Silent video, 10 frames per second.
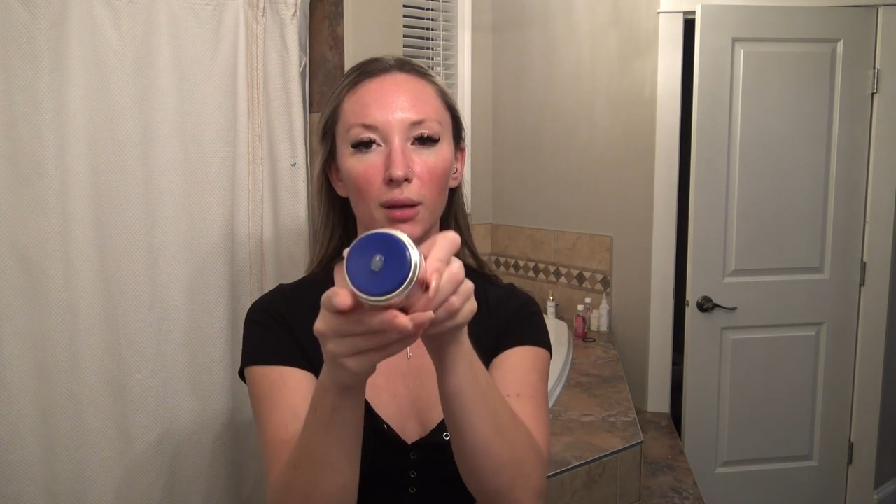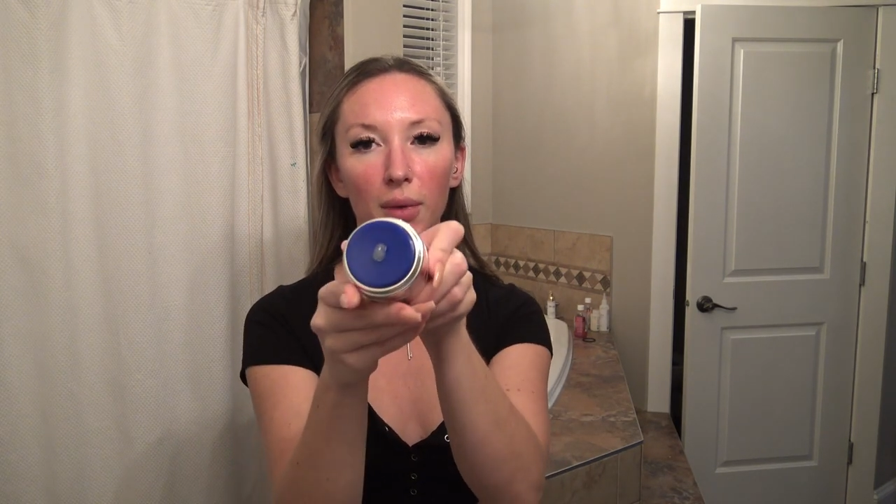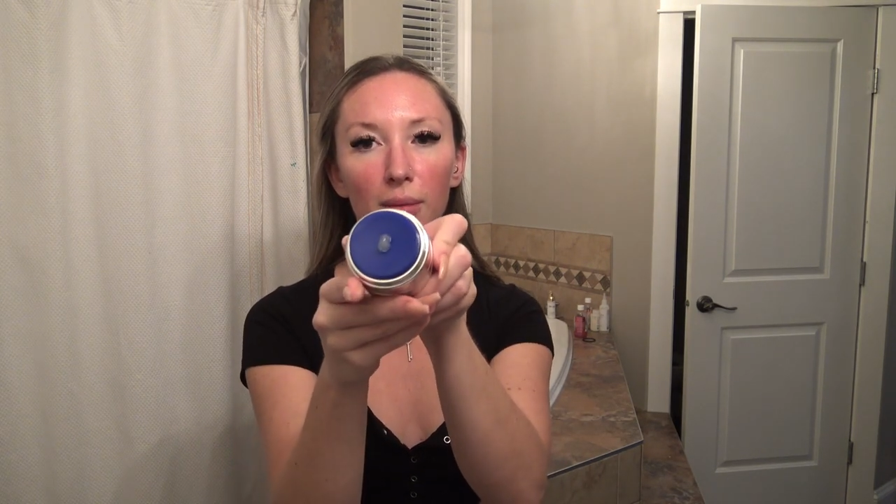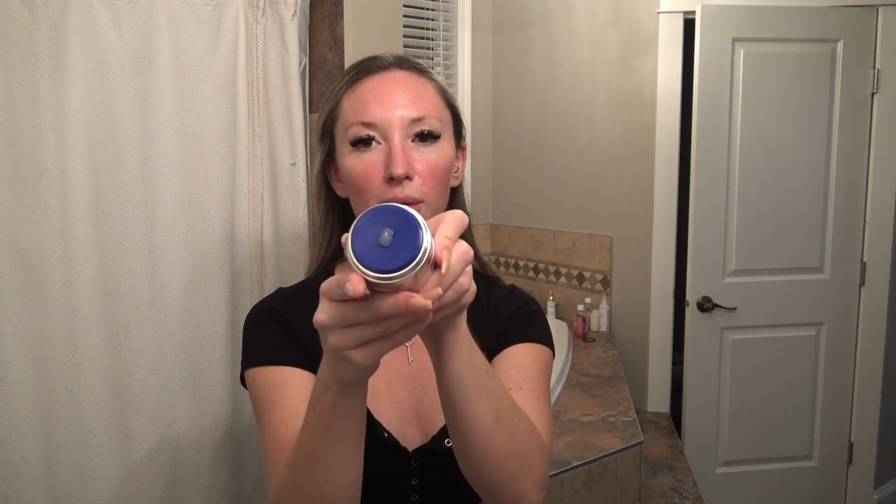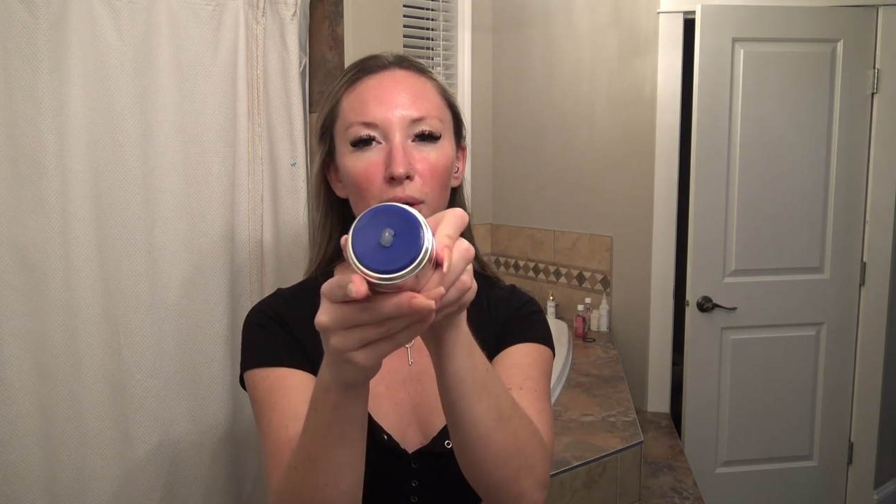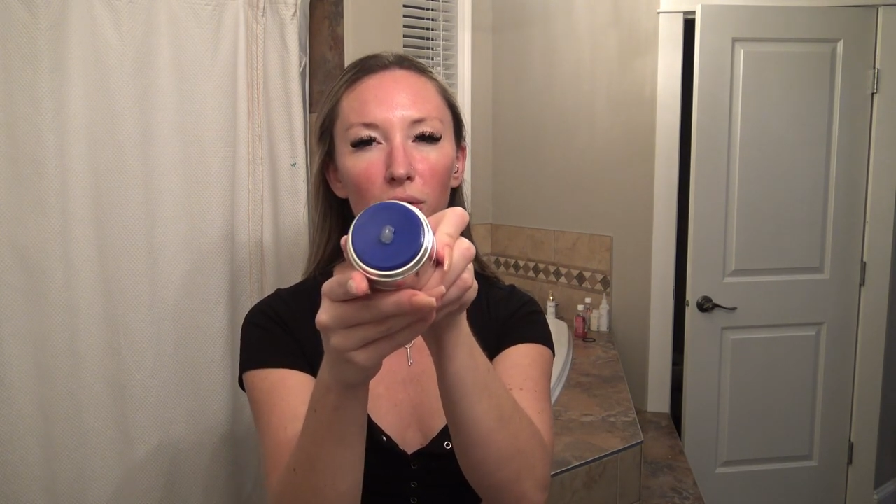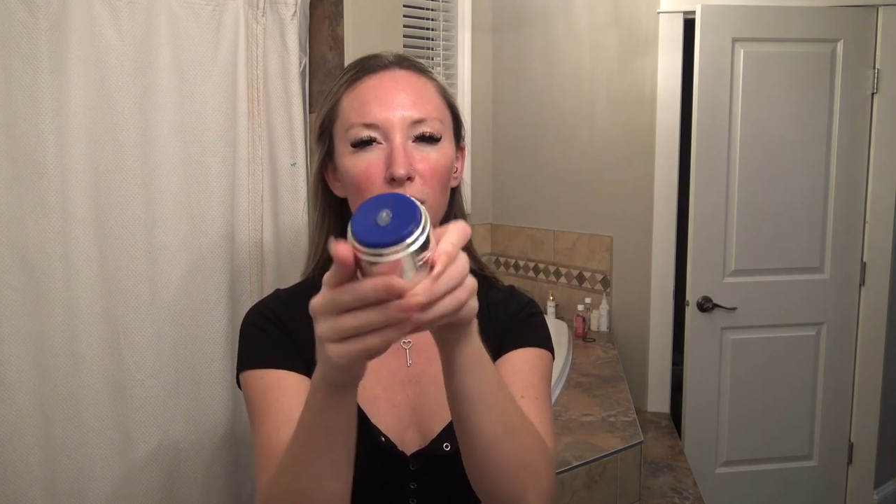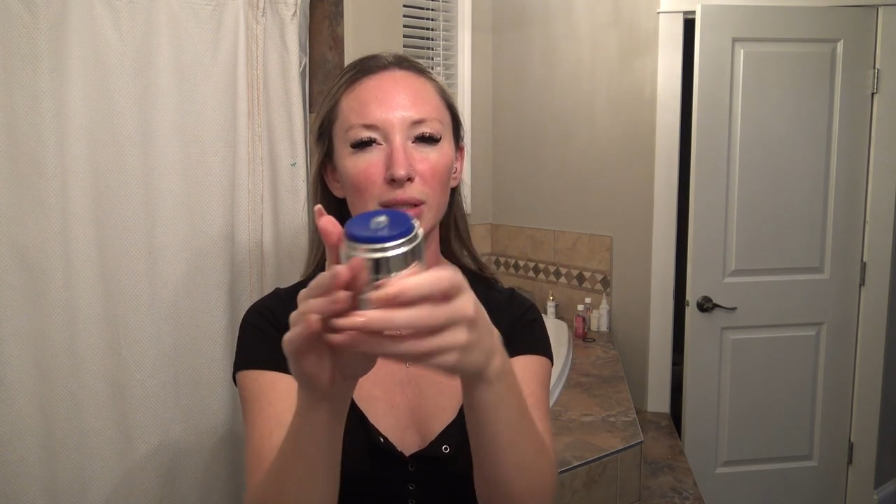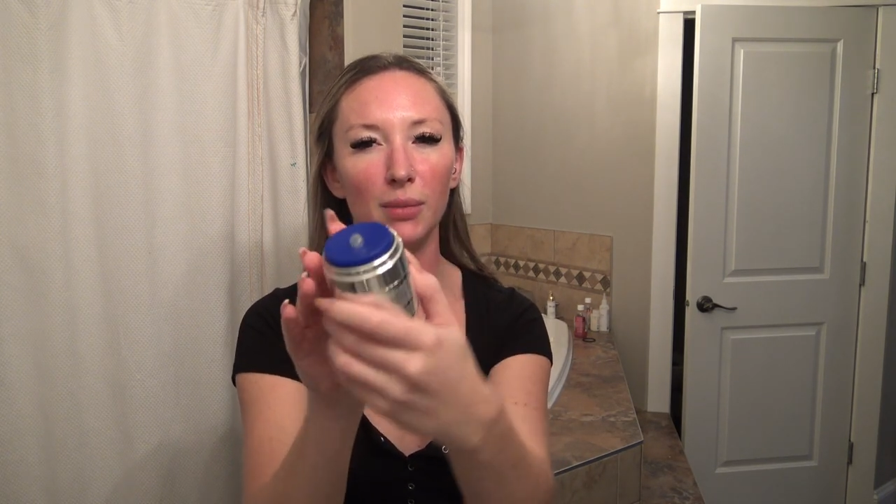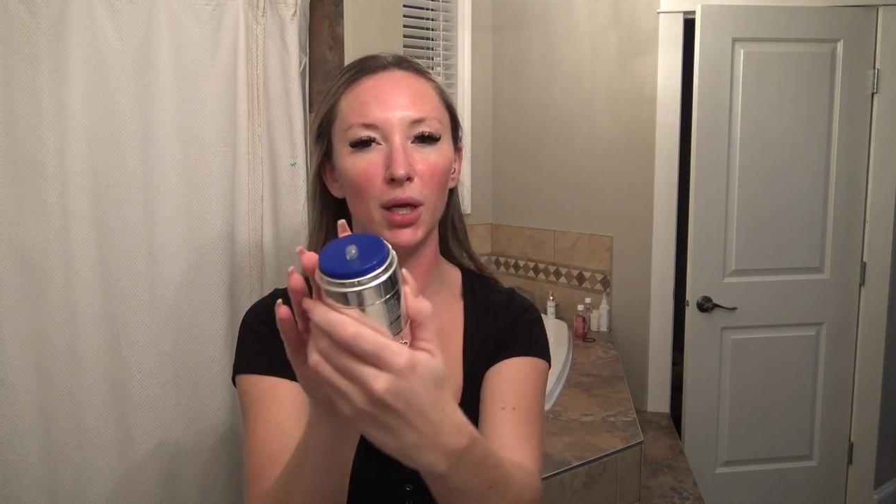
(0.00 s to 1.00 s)
maybe about
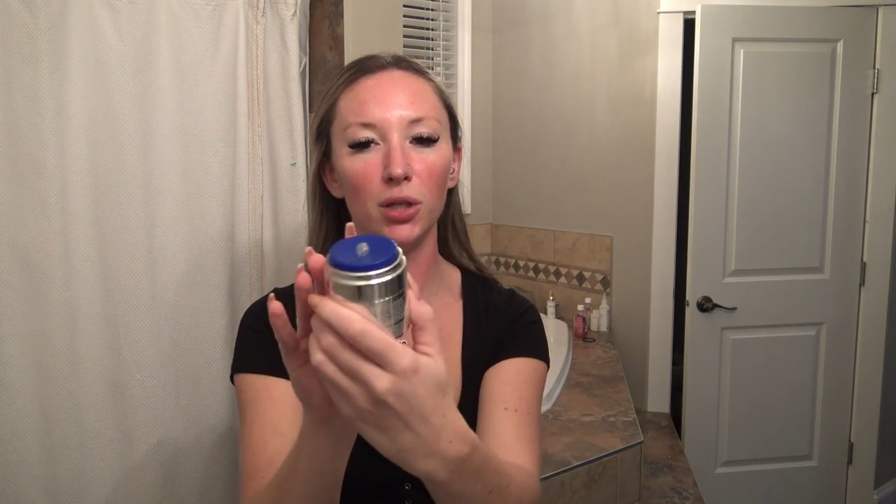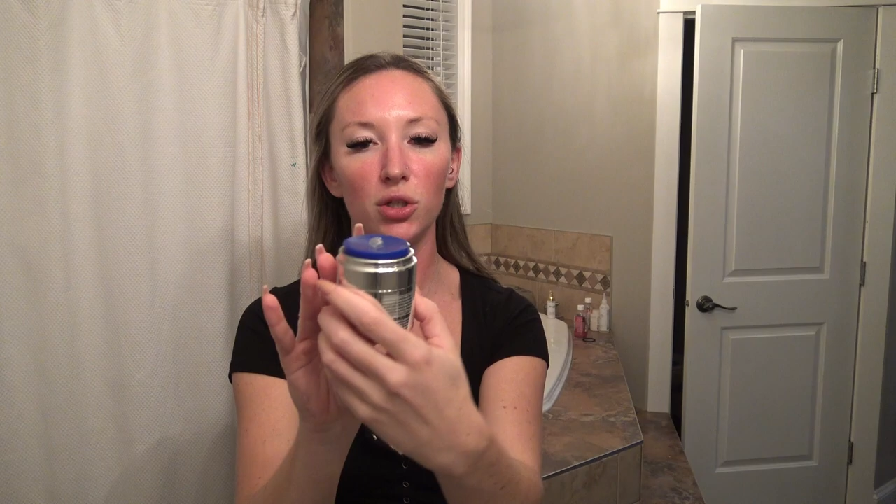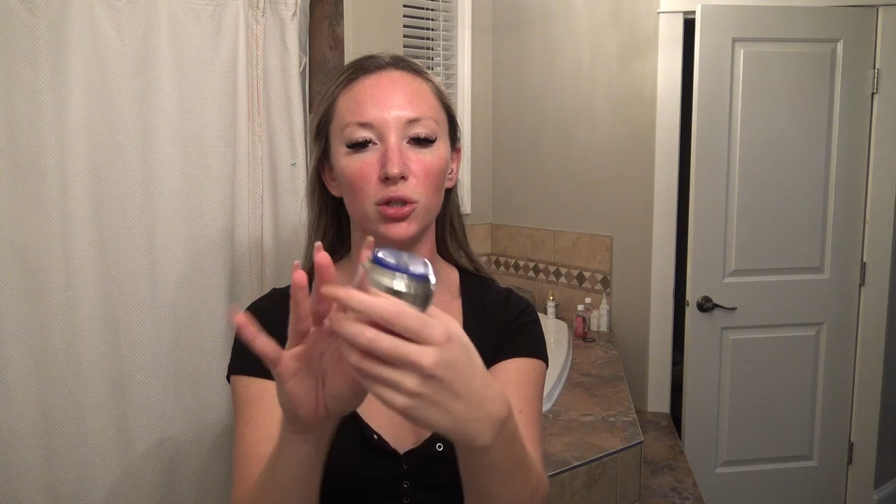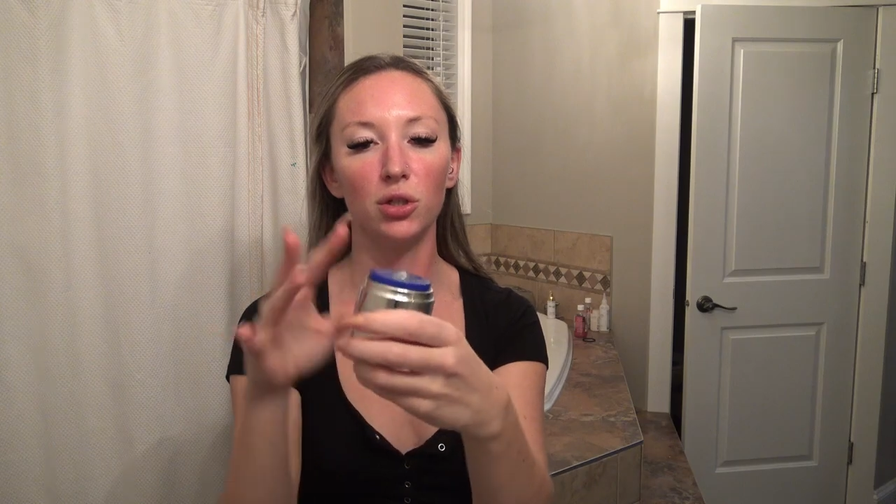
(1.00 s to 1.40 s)
this much.